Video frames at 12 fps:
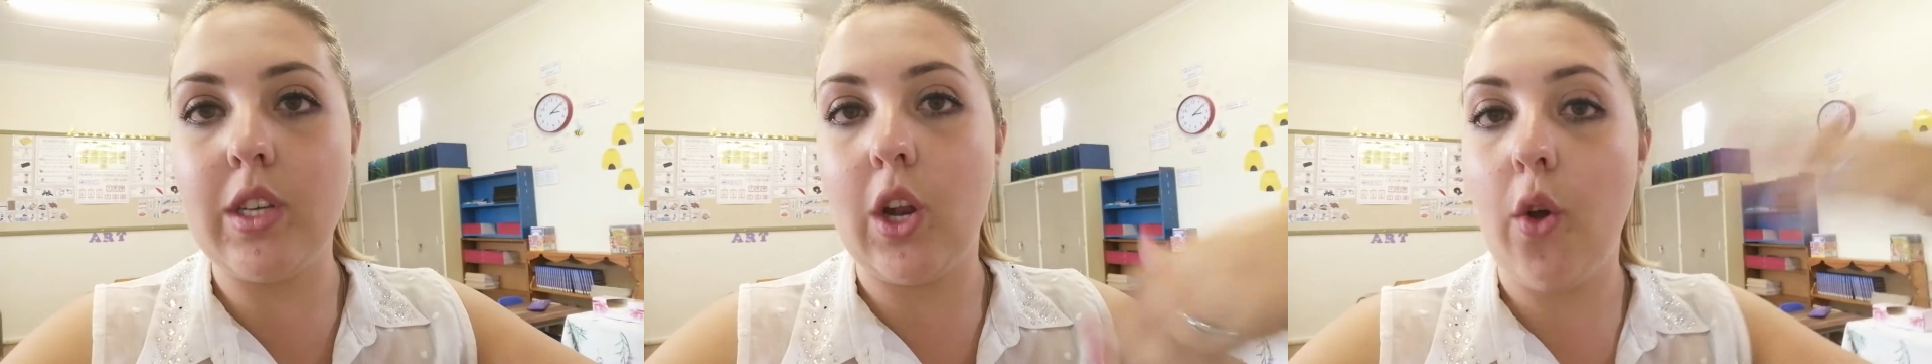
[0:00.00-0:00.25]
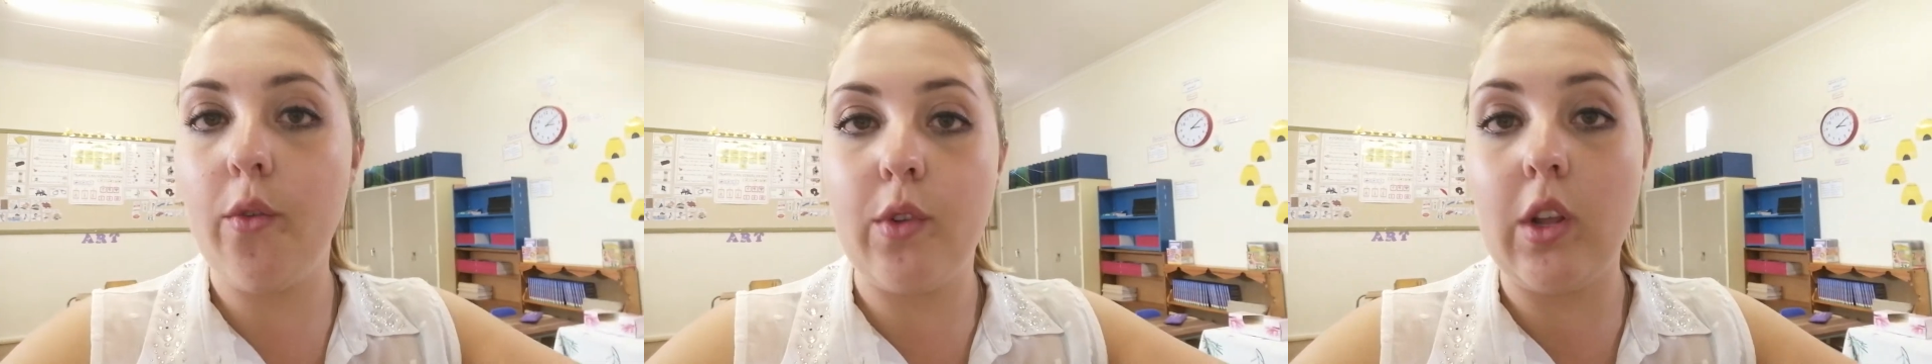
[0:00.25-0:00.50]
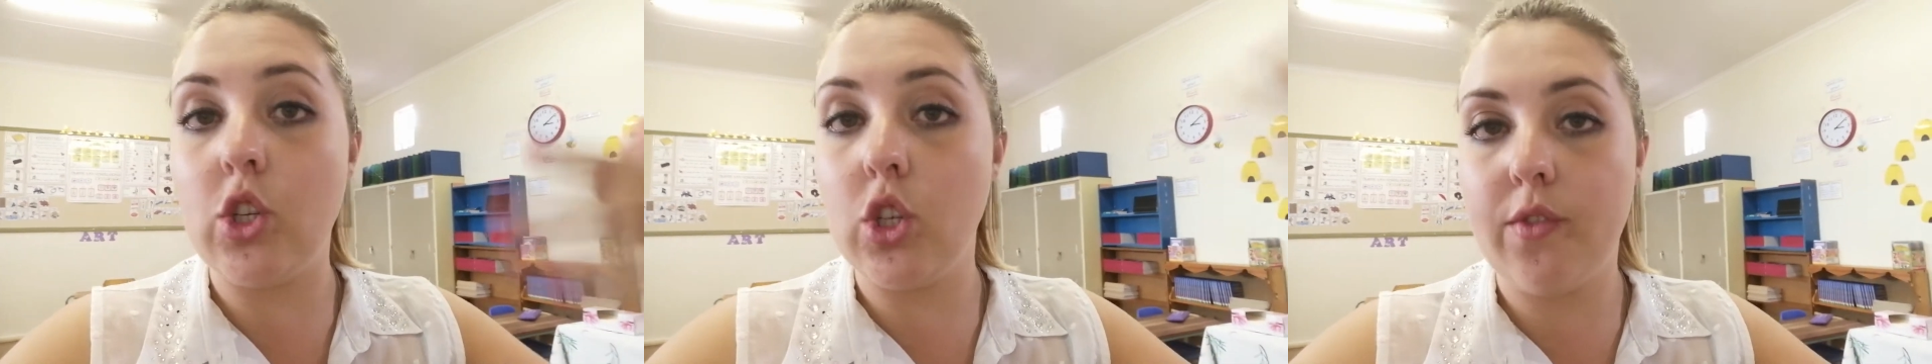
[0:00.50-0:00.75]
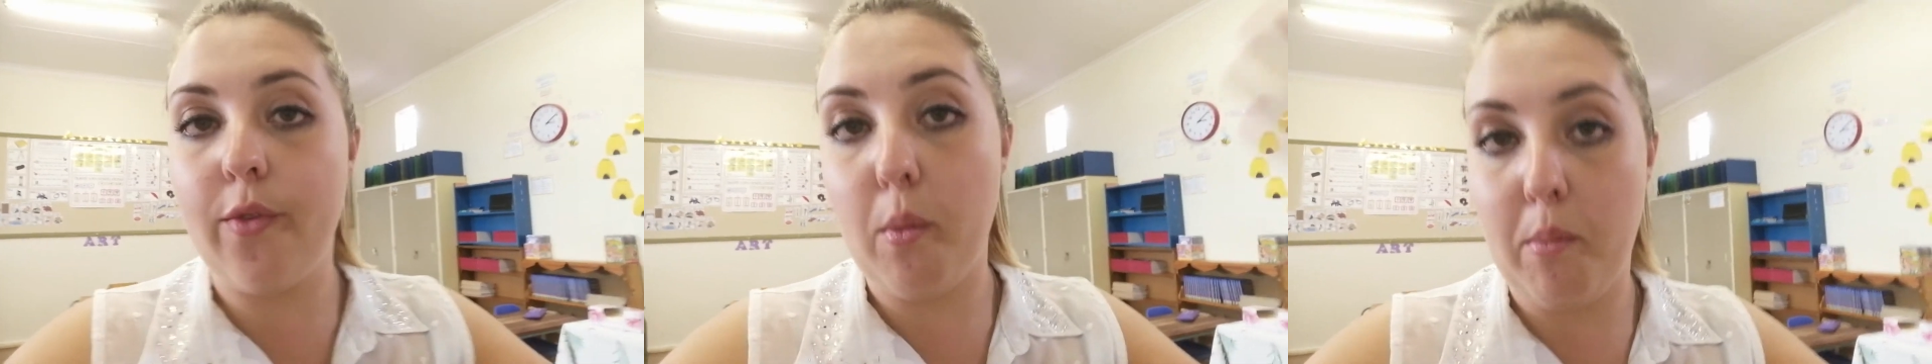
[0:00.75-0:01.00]
and hopefully
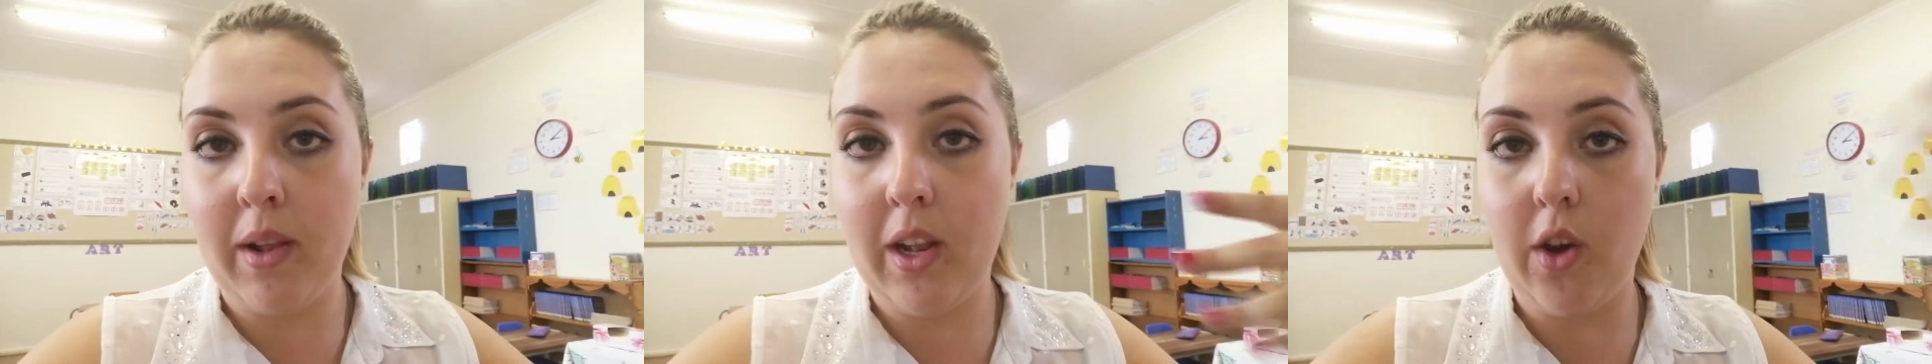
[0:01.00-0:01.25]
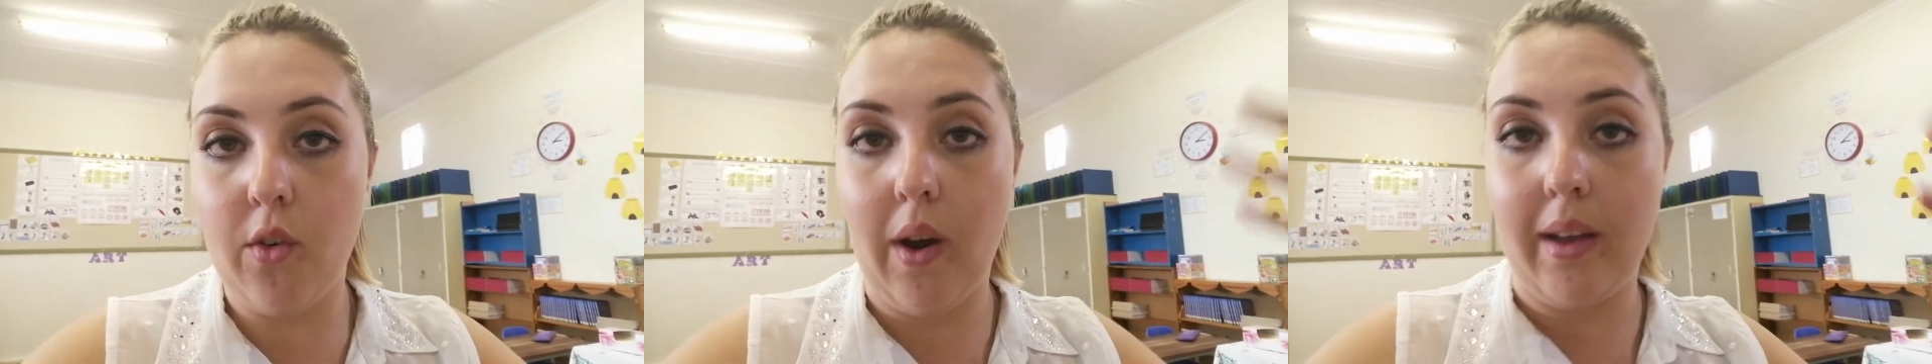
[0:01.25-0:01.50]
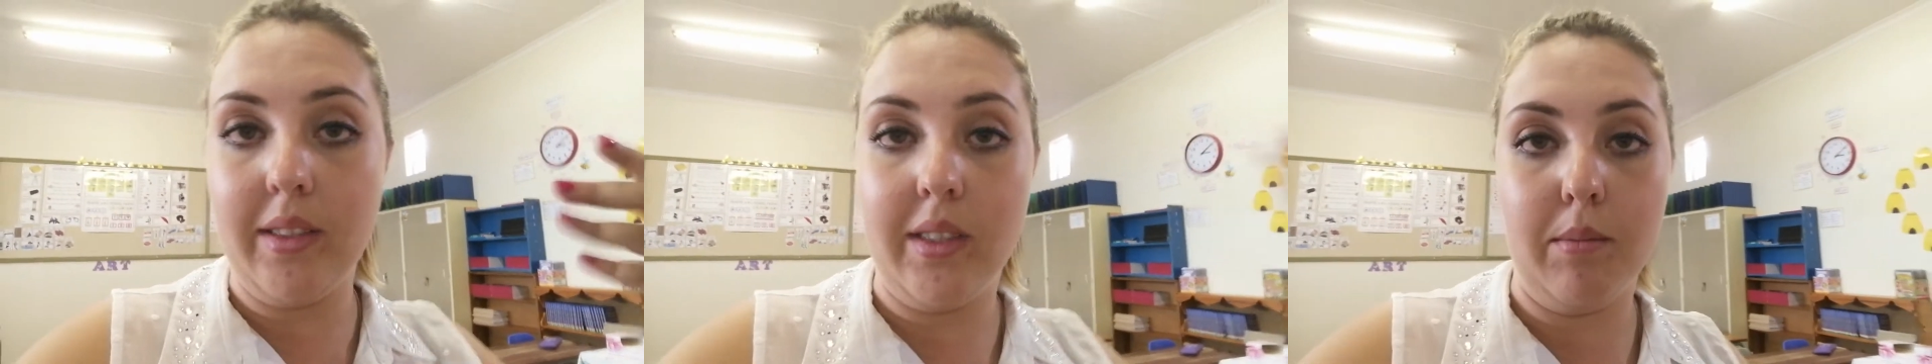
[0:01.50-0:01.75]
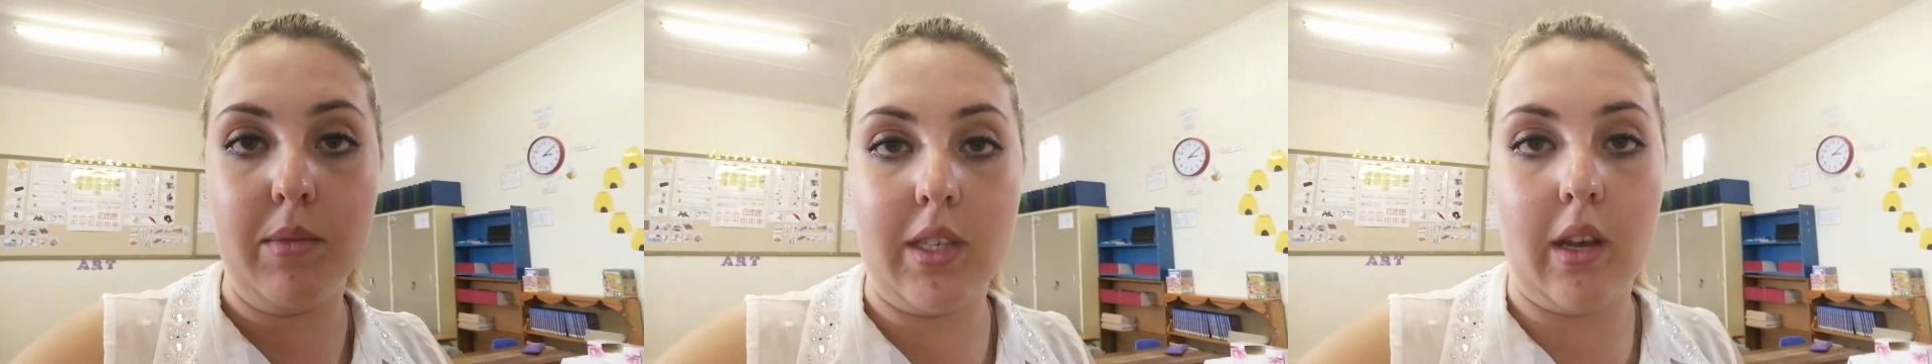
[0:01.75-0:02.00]
just familiarize
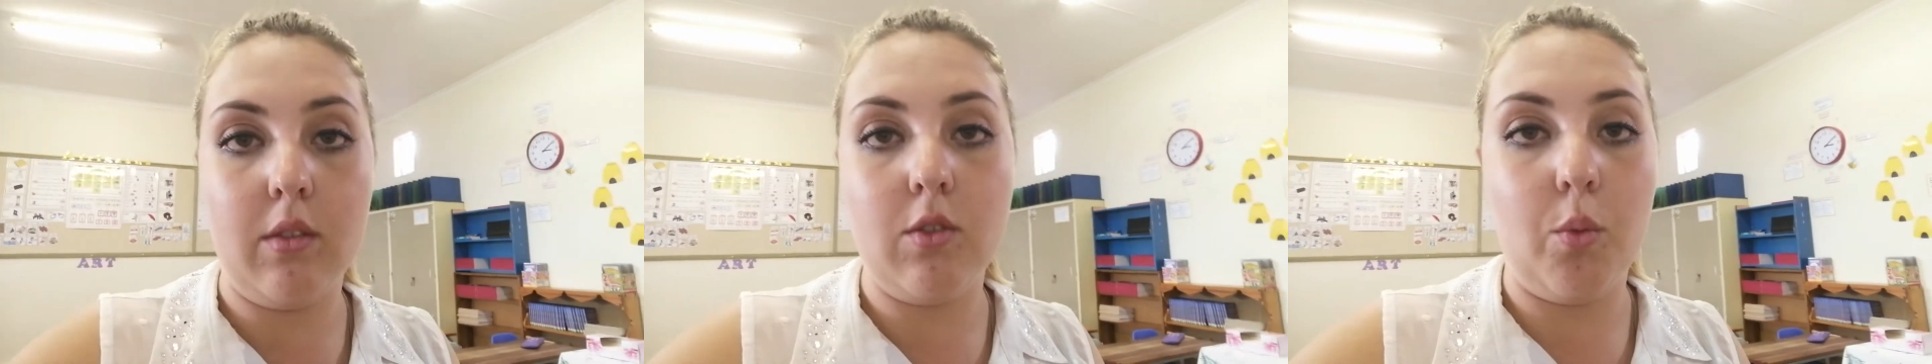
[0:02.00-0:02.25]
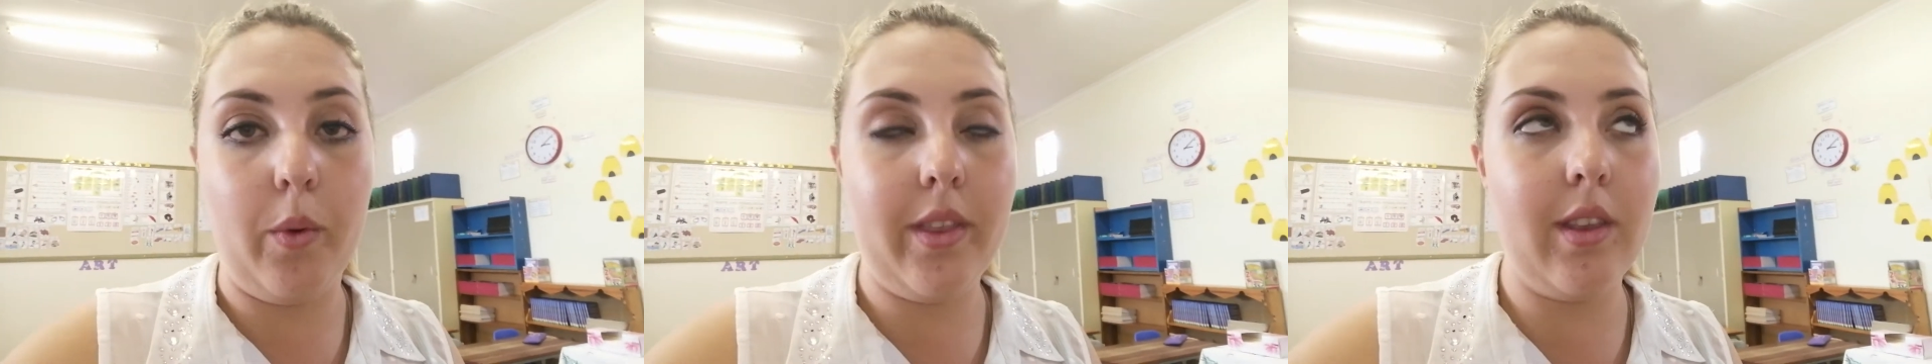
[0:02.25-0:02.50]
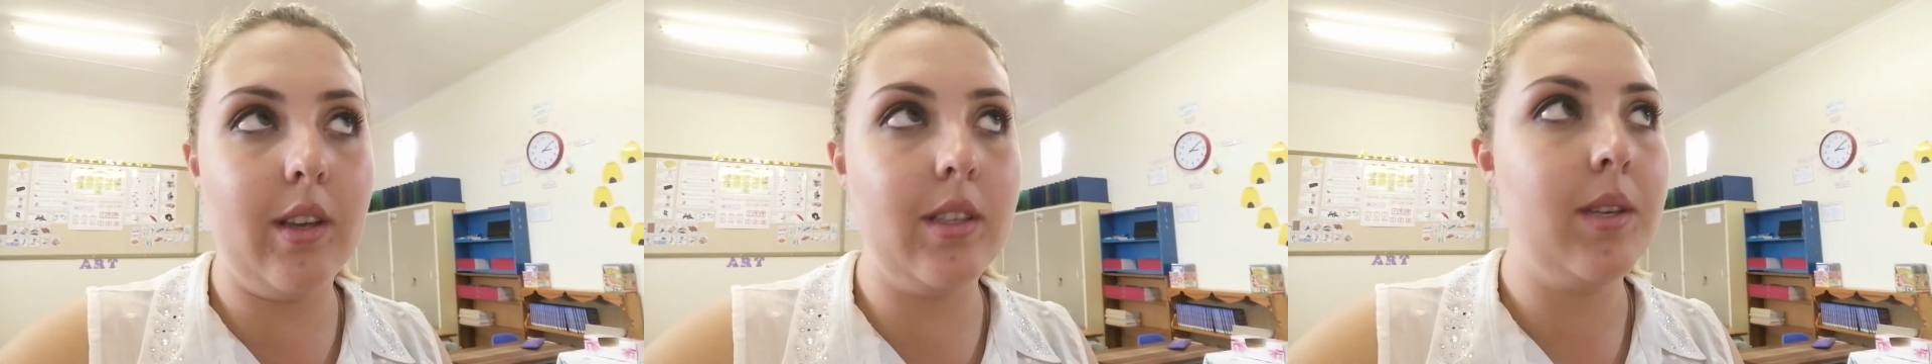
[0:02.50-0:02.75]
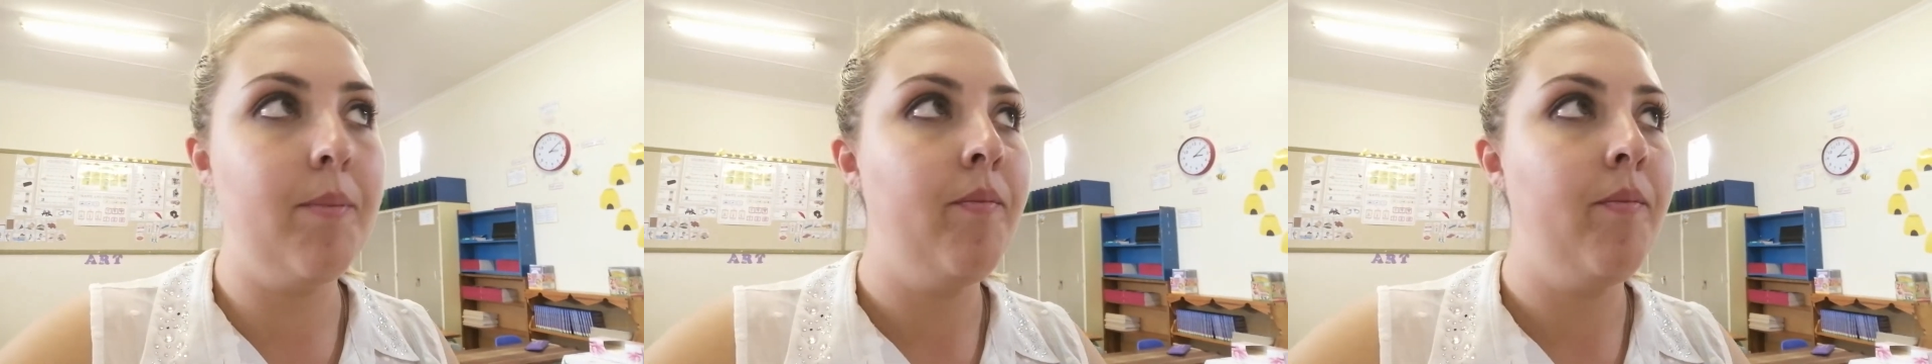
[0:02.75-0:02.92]
themselves with it.